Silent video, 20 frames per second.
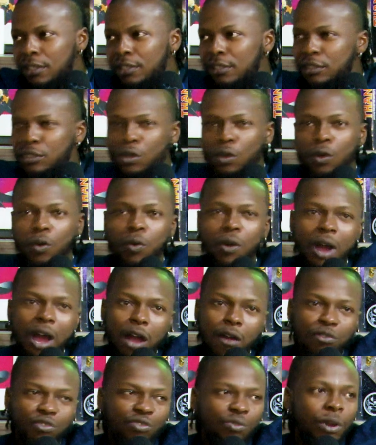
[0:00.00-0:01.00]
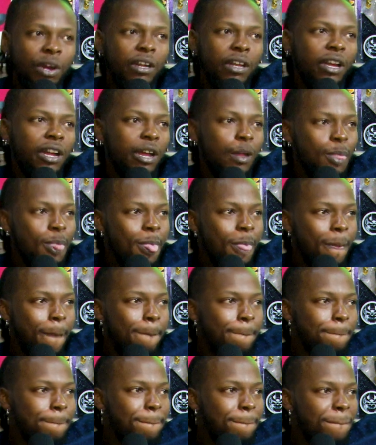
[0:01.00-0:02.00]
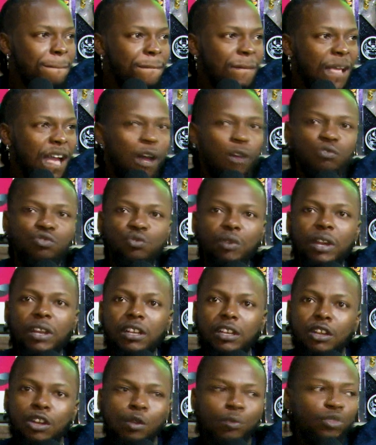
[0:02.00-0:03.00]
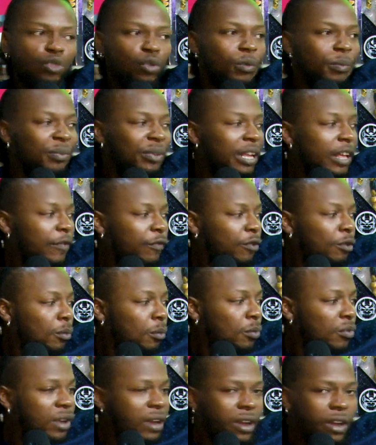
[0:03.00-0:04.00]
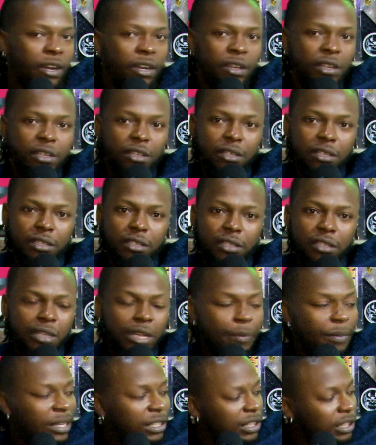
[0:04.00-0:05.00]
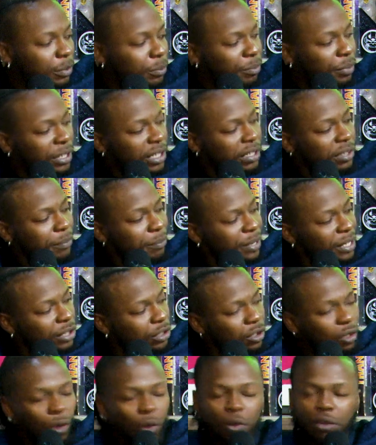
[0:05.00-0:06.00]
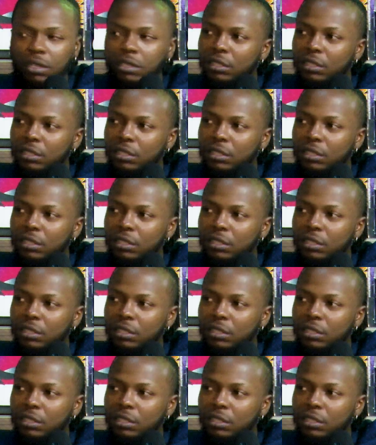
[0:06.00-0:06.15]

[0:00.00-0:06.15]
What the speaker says: So I would rather come to a platform where, it's the big talk